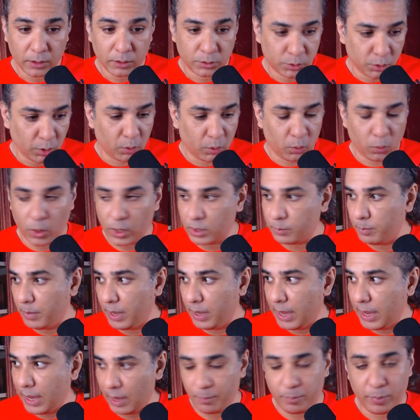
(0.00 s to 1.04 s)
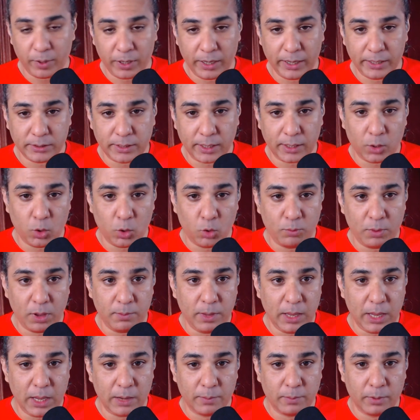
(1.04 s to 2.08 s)
So what may happen is that you may
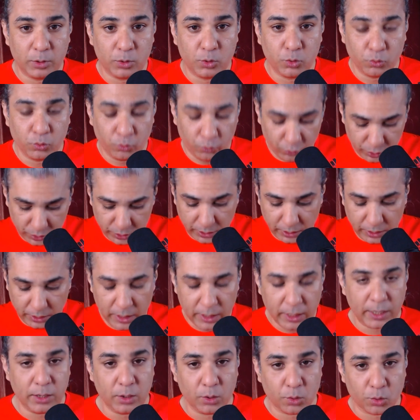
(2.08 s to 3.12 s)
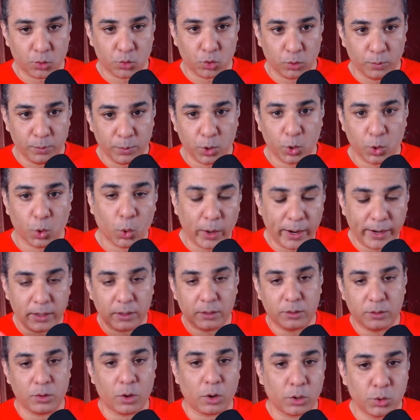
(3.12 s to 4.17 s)
be able to, sitting in your room, go
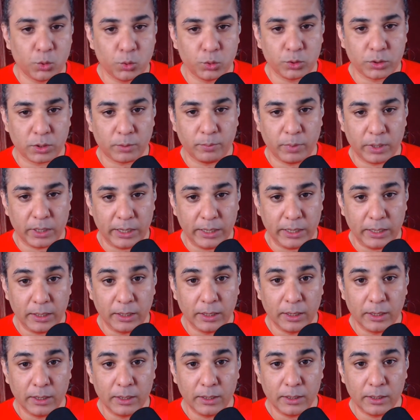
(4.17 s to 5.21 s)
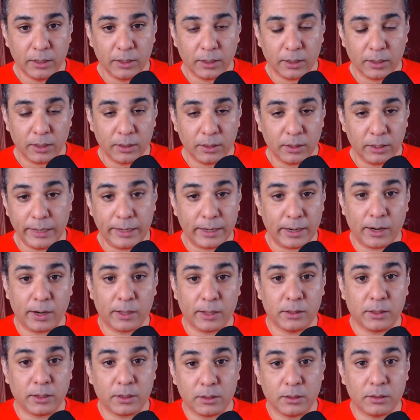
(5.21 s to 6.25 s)
and talk to somebody in
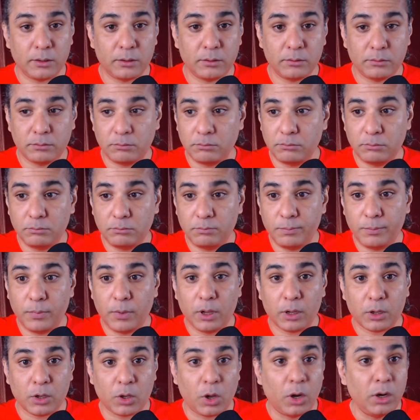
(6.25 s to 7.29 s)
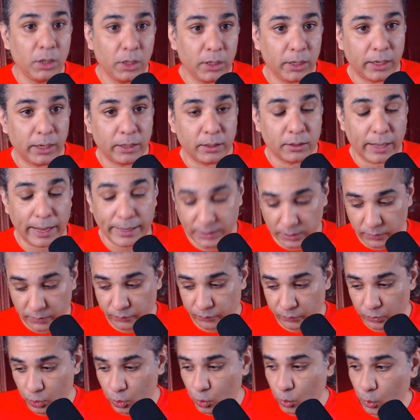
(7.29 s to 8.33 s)
another continent as if
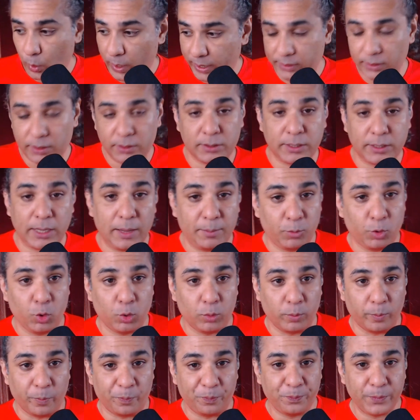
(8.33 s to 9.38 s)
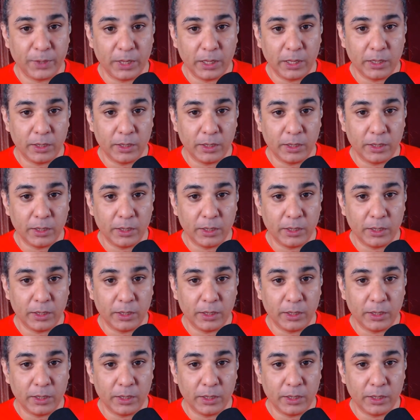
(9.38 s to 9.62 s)
you are in the same room.